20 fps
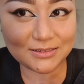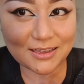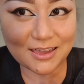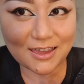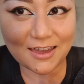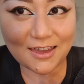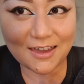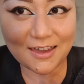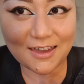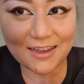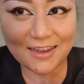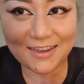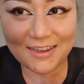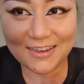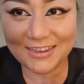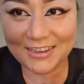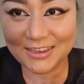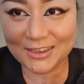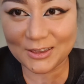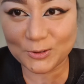
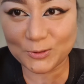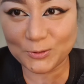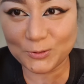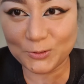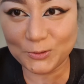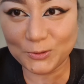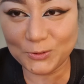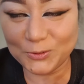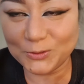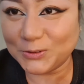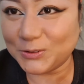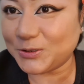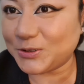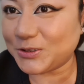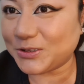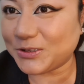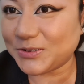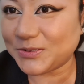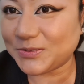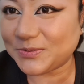Hi.
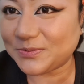Ooh.